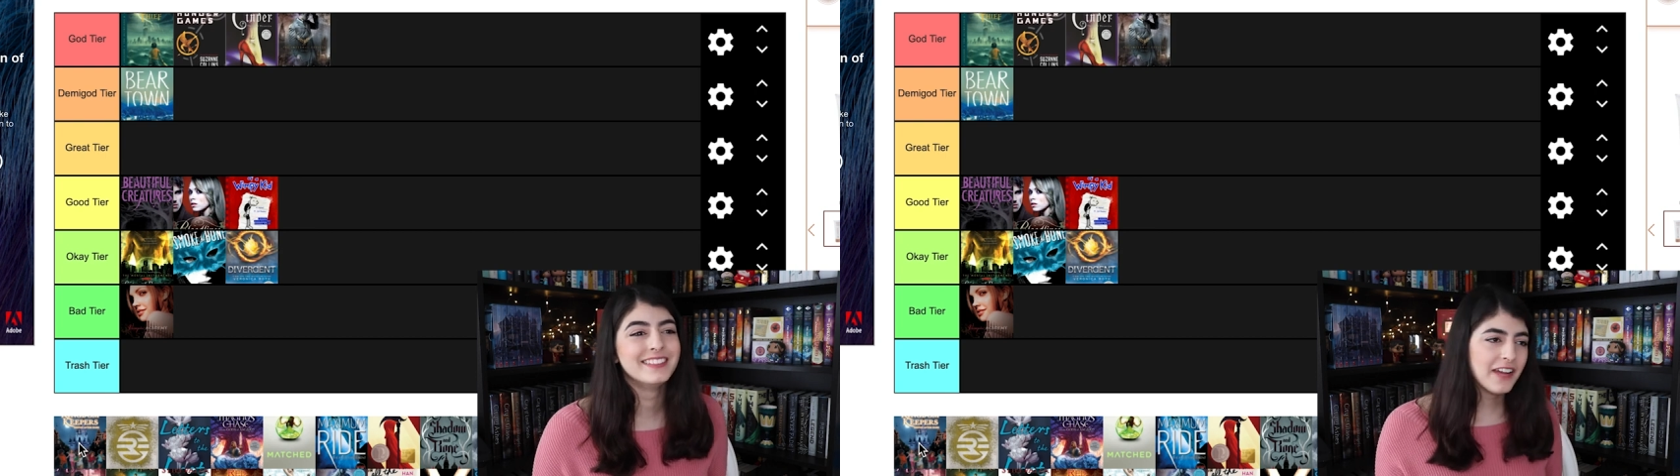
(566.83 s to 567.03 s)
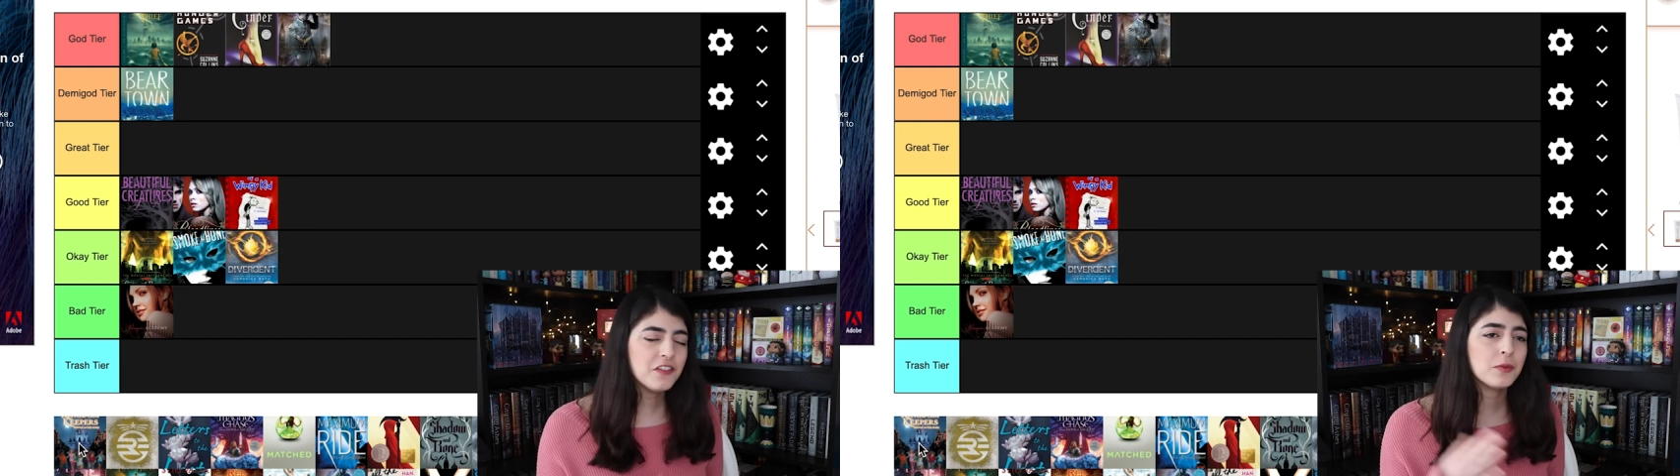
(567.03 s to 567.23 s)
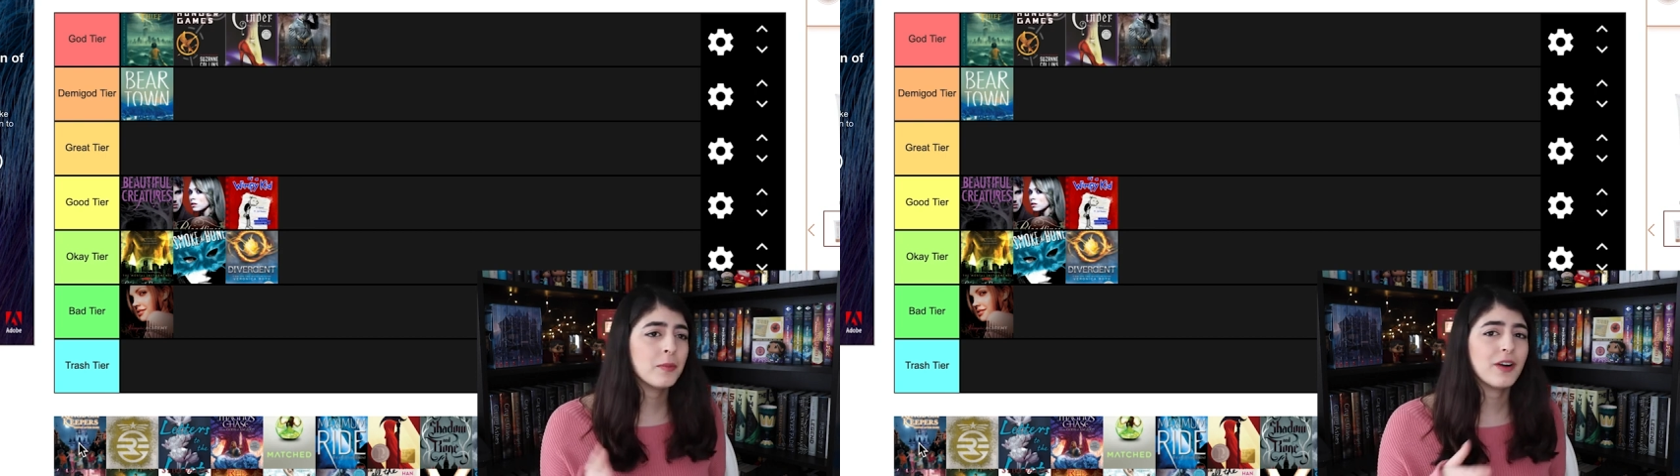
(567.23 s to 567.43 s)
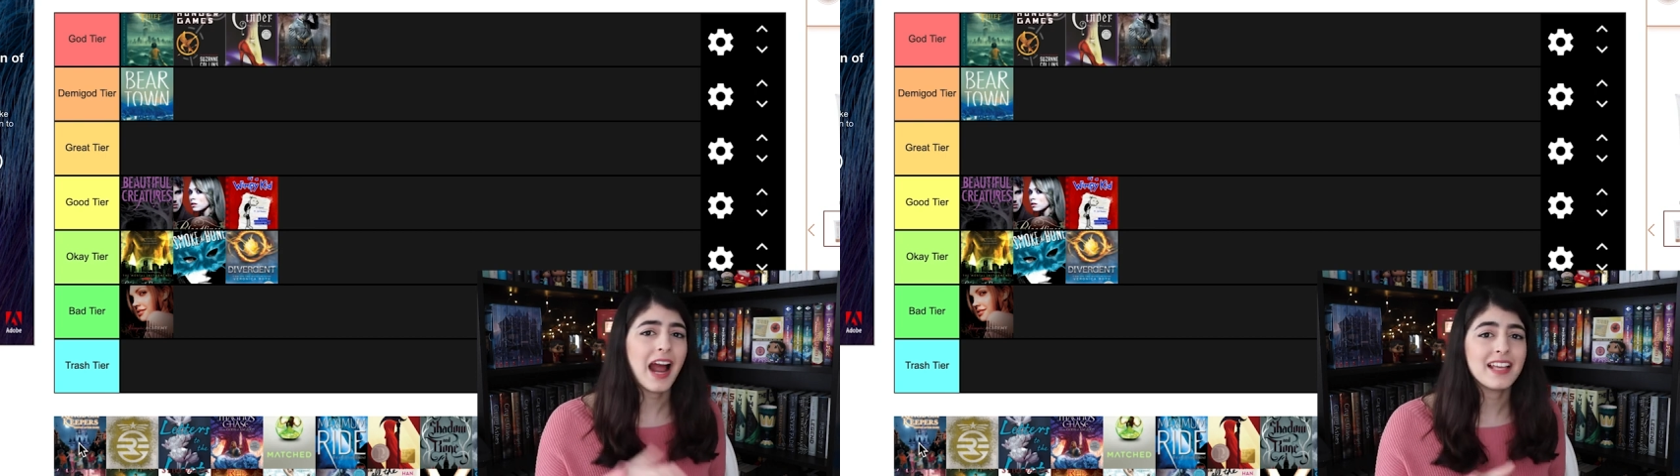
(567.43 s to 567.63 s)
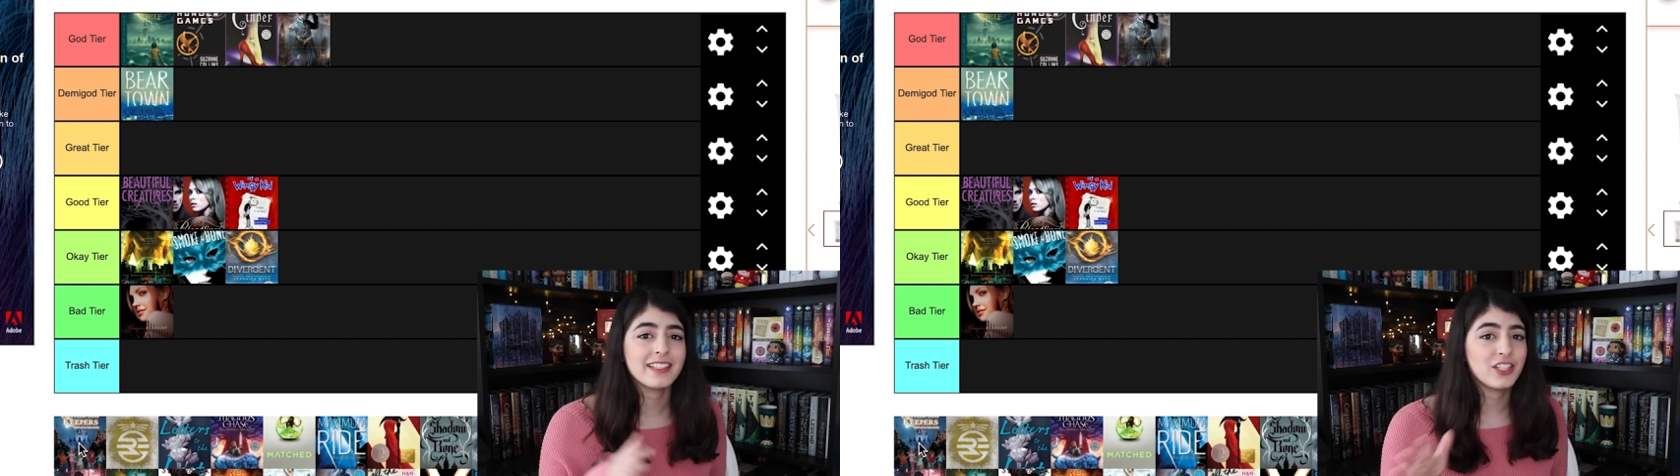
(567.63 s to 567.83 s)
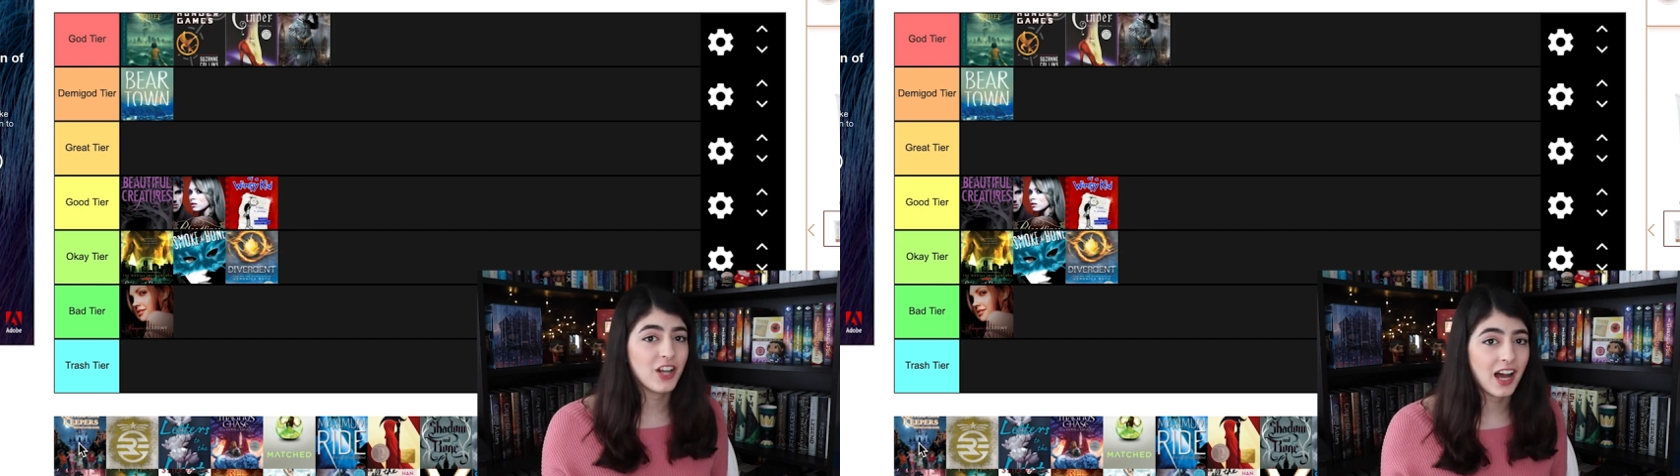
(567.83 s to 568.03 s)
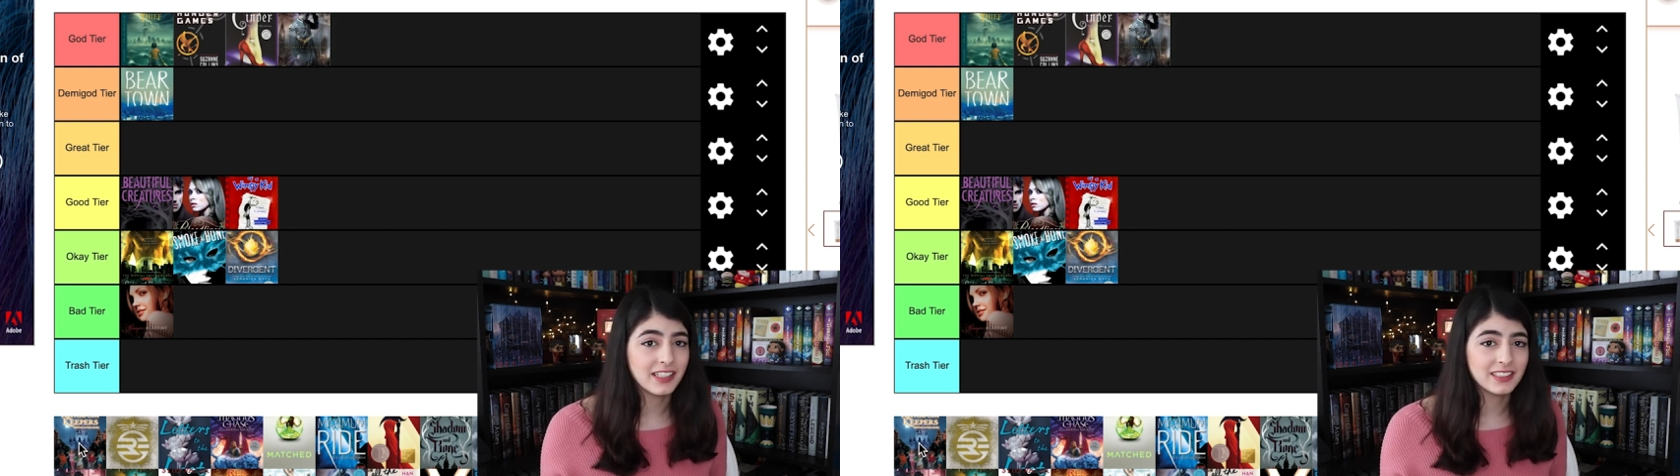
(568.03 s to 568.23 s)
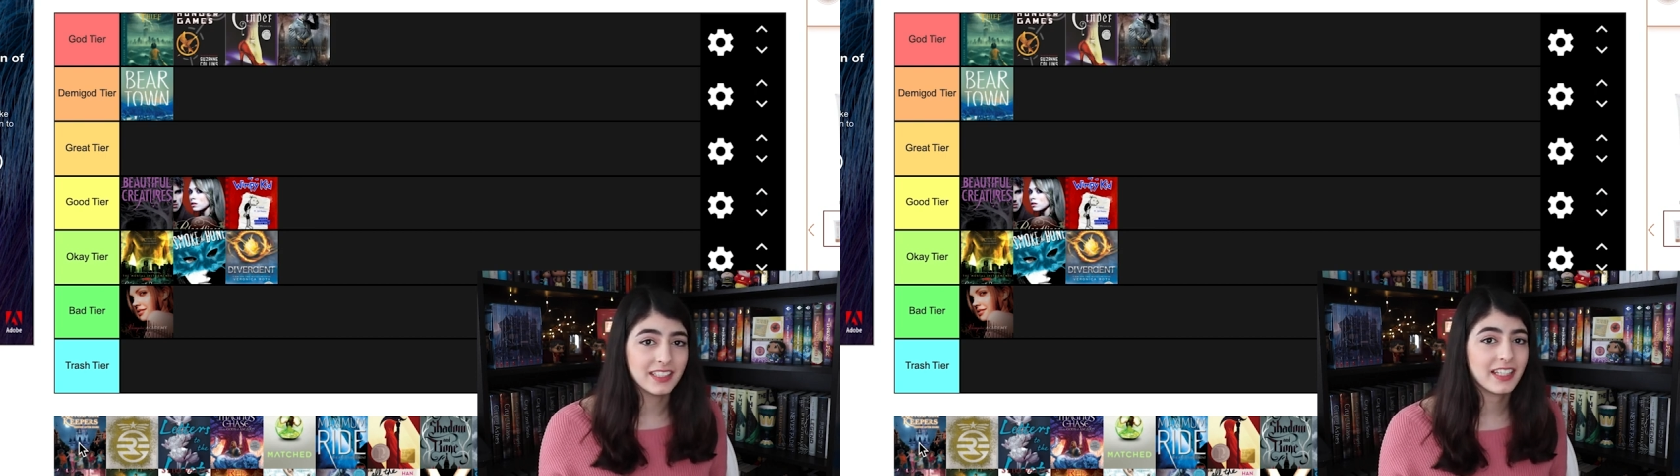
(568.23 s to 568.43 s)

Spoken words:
I even remember as a child,